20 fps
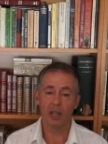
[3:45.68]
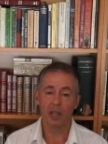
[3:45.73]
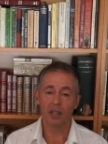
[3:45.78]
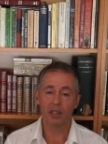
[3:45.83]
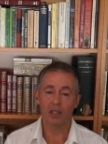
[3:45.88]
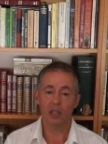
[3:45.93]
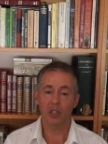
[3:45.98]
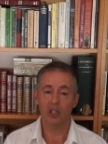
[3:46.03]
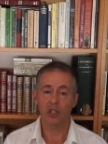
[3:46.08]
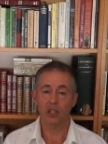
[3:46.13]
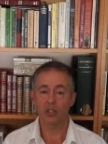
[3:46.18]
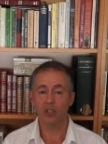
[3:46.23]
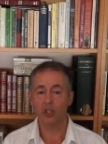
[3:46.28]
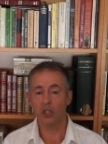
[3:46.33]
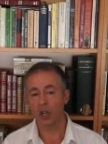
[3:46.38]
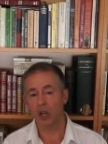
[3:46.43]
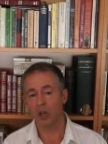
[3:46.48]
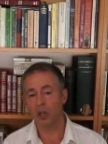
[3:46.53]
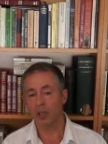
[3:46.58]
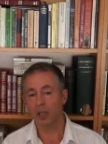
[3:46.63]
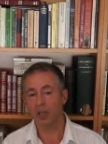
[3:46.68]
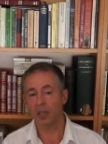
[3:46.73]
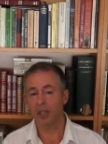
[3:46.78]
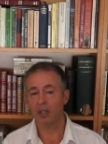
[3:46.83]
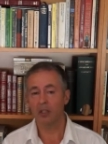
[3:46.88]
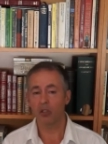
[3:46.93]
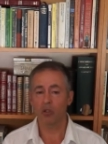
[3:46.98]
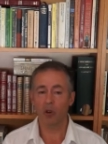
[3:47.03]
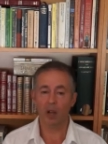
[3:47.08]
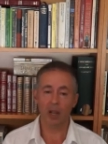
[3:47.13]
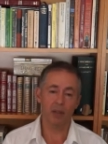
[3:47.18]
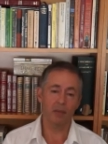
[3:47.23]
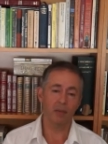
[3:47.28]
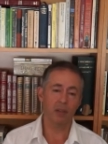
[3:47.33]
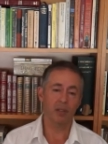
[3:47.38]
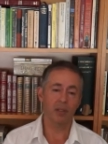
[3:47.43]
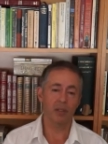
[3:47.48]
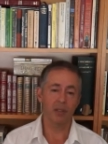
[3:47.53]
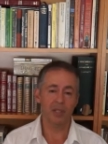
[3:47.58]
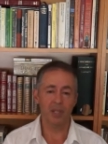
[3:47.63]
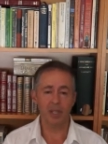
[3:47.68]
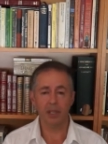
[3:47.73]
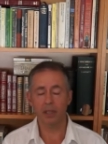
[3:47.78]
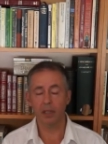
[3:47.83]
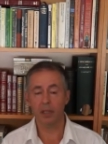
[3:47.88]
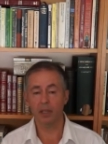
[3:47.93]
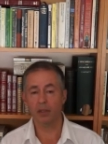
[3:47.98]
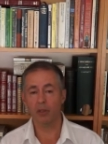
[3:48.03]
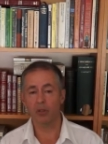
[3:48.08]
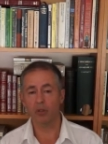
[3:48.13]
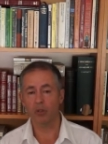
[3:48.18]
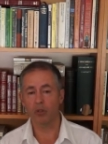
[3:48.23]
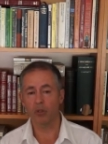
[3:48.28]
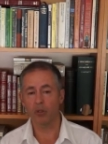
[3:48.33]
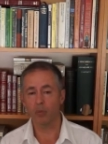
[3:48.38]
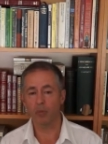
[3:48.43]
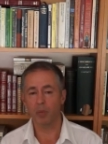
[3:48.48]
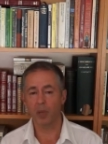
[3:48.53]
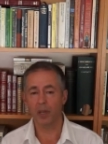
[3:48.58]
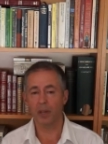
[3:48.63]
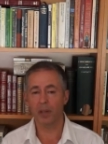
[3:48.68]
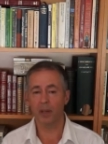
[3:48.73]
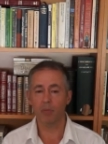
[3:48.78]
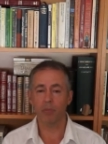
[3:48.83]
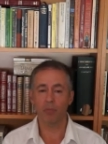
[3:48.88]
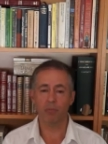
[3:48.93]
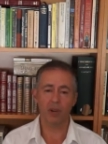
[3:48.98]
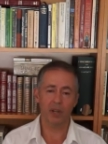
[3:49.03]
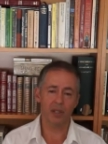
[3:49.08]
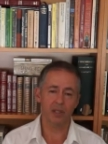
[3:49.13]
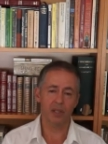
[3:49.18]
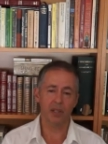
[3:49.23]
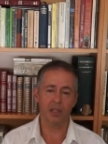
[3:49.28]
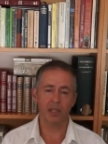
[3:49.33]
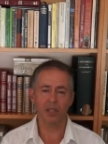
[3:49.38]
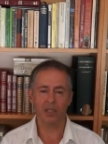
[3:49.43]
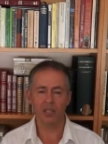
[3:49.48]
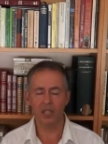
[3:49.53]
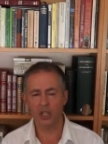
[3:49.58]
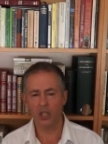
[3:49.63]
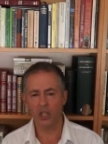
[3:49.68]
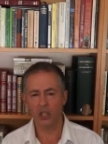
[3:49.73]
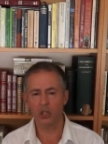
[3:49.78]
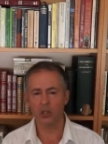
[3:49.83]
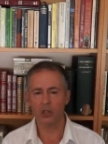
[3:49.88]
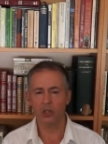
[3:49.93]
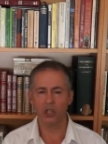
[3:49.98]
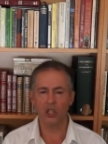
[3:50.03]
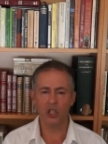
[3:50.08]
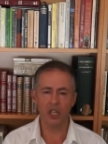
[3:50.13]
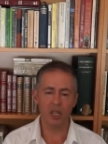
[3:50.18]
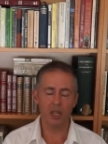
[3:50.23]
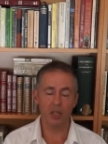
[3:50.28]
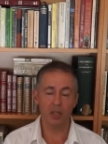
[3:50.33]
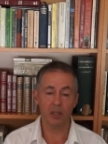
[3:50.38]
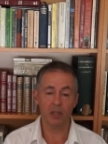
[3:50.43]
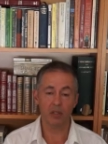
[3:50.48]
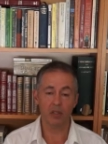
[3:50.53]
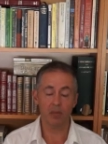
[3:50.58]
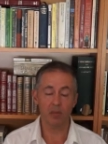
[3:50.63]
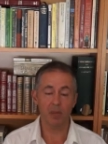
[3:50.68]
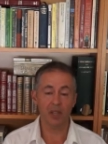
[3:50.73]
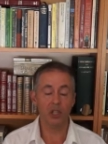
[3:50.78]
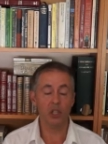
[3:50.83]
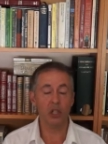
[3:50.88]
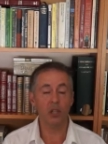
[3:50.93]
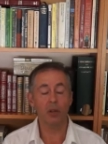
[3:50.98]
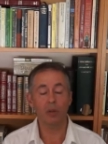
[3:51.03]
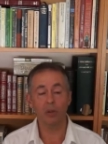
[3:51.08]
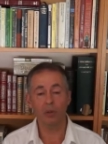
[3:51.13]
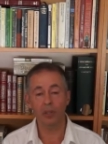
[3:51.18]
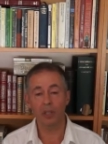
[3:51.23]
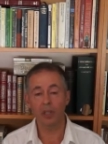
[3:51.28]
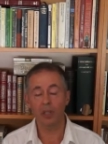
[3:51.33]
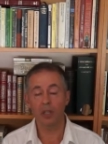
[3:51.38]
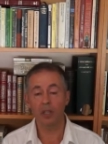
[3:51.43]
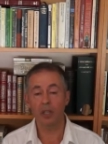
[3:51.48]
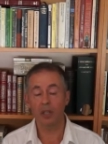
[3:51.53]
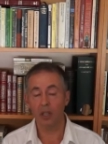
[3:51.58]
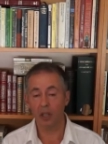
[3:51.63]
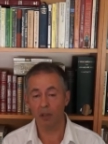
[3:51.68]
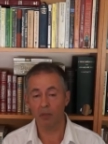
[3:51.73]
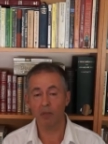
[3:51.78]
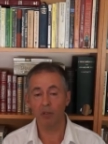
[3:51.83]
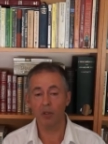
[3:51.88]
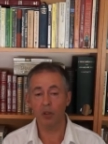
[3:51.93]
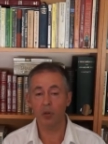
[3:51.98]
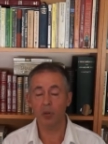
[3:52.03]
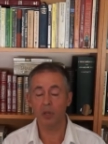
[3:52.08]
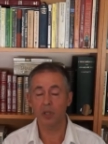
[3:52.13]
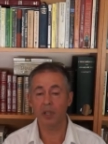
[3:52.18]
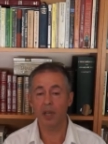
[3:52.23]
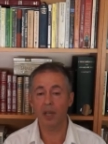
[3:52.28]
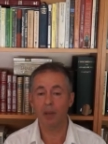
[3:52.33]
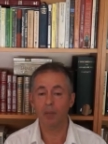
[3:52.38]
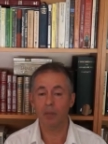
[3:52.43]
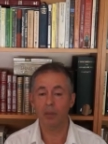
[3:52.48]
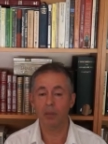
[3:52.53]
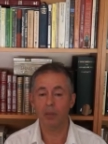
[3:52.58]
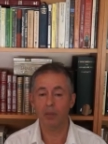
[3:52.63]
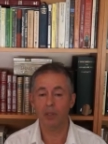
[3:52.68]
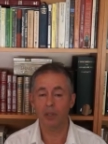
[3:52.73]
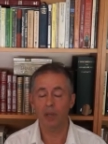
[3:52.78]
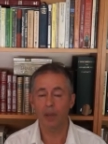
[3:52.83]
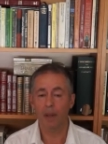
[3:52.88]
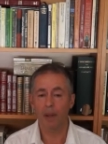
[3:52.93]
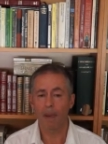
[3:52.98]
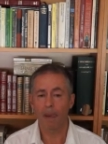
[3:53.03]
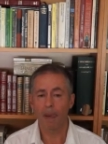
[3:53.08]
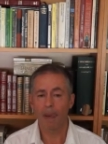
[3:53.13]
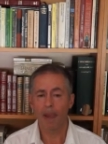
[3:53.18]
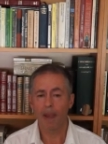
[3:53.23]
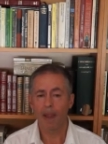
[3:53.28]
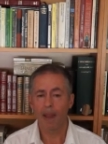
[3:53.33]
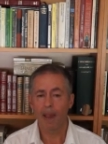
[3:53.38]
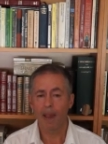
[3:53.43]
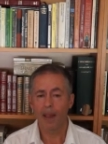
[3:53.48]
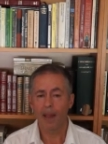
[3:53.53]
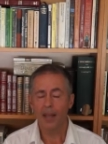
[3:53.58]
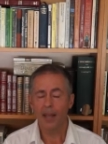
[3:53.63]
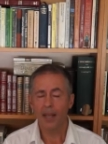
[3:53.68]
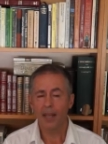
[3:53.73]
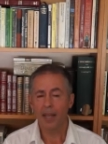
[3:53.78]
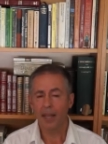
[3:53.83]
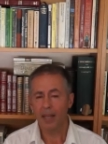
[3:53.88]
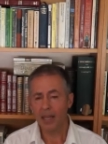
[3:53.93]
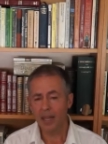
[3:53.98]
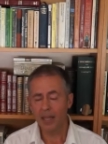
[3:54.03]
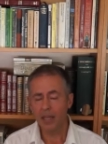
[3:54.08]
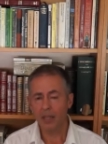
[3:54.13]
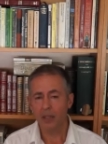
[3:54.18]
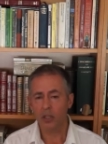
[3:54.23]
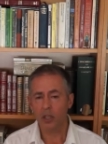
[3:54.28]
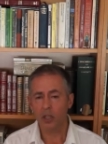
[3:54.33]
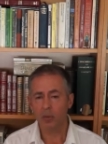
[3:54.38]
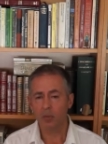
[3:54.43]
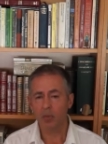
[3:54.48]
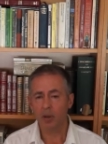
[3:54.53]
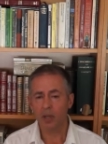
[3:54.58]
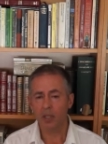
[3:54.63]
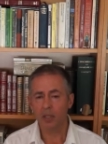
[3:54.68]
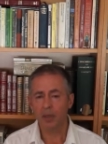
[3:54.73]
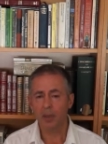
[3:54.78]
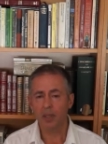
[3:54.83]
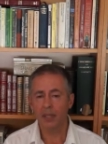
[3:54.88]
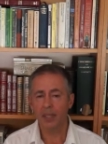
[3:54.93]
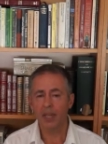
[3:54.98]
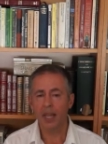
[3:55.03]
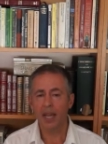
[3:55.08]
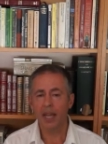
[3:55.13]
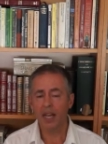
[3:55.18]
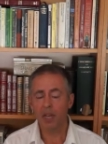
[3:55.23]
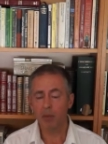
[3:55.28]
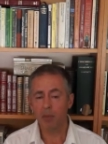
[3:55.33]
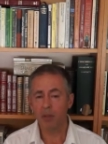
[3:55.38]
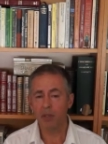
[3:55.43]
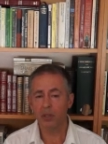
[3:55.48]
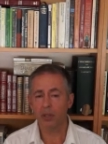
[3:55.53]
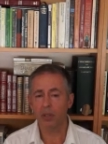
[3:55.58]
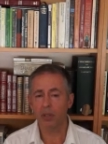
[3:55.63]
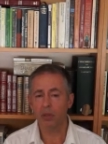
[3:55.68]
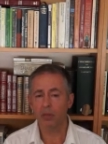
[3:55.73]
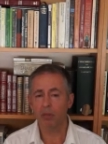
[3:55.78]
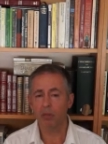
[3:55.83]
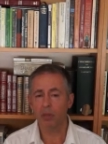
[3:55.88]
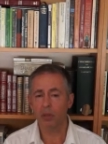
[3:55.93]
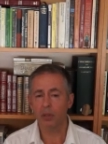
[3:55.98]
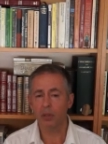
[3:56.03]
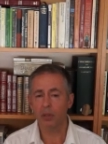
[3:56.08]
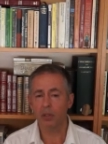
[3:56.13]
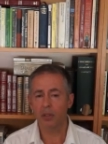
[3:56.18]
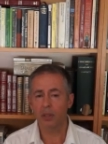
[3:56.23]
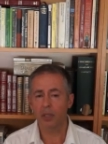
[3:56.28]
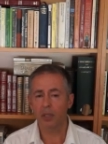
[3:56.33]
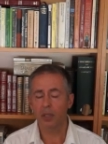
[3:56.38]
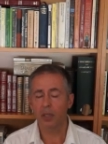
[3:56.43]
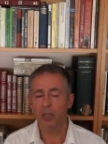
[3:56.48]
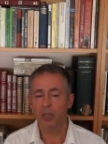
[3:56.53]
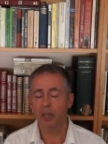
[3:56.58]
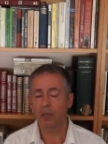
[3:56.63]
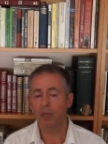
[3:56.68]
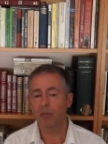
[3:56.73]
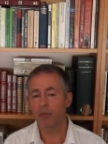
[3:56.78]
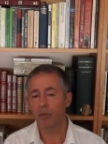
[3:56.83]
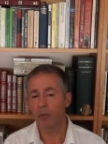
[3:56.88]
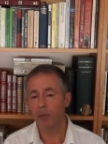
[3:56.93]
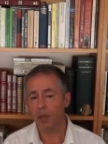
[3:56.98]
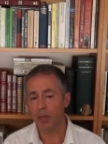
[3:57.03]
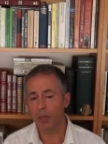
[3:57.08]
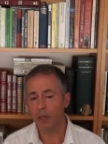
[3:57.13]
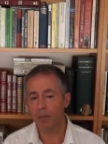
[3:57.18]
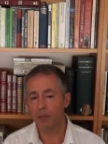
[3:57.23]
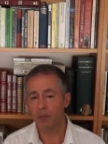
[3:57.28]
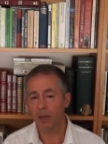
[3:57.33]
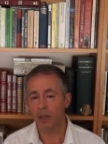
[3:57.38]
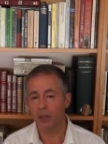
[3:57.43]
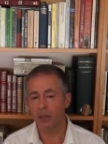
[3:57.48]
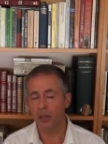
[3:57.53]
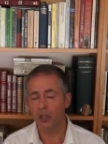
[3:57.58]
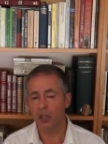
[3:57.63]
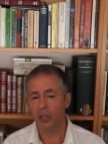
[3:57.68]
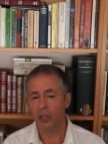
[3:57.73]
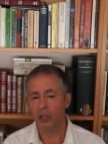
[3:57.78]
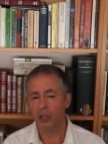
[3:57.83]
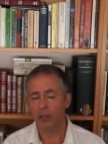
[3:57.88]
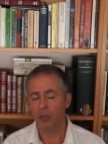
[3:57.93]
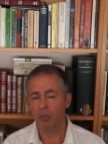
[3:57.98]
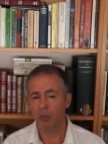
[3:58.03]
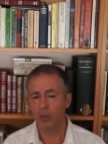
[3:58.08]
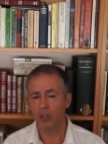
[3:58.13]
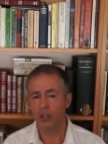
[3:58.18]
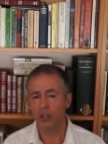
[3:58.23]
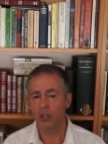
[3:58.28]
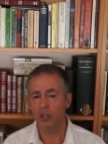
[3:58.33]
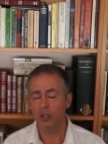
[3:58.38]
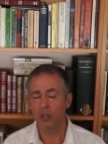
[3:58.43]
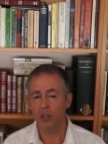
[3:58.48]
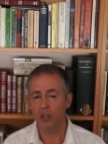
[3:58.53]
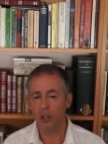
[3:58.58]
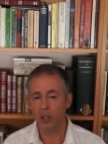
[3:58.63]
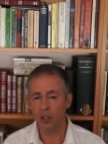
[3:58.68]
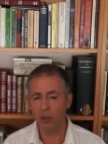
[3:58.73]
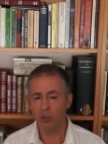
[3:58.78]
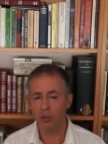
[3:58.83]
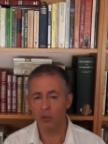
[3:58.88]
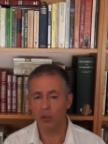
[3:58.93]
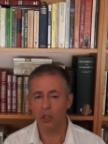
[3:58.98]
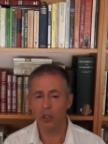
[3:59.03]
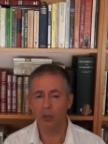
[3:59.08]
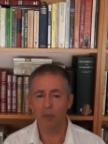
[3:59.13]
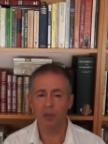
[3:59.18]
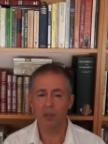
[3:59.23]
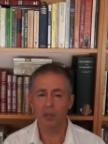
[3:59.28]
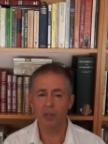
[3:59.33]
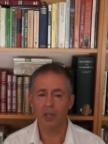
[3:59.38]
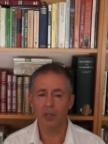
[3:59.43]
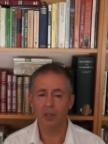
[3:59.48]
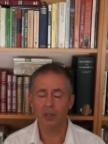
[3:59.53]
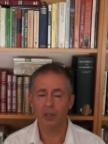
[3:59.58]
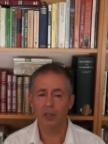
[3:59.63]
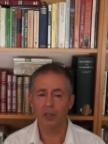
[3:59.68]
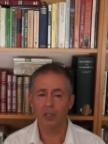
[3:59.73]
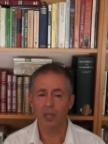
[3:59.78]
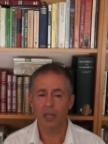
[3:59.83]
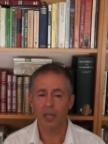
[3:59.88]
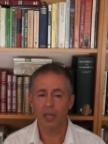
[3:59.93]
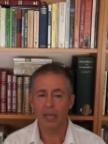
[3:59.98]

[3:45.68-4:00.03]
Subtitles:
such as jogging, drive-in, ticket, super, pressing, t-shirt, jeans, to mention only a few examples. In English, approximately 80% of words have a foreign etymology, which is a huge percentage.